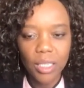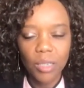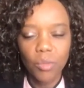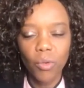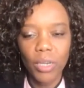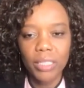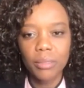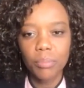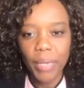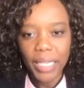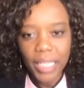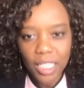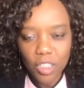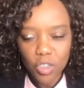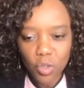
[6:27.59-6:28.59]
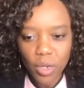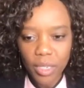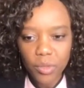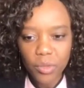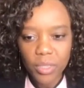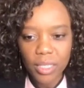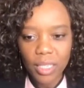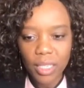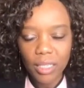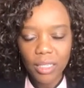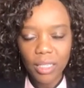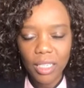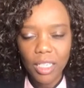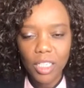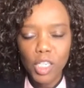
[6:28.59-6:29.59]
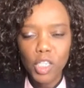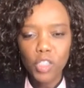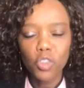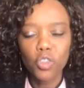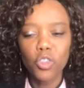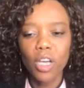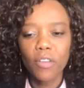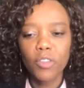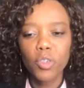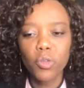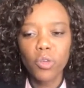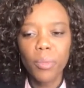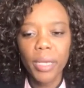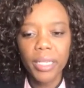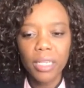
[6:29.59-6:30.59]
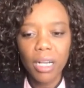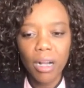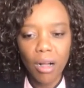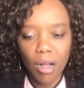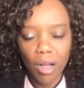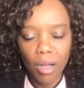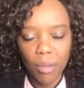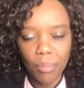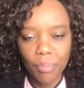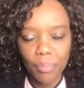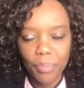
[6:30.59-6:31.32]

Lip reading: what Becky is trying to say. So you have to remain calm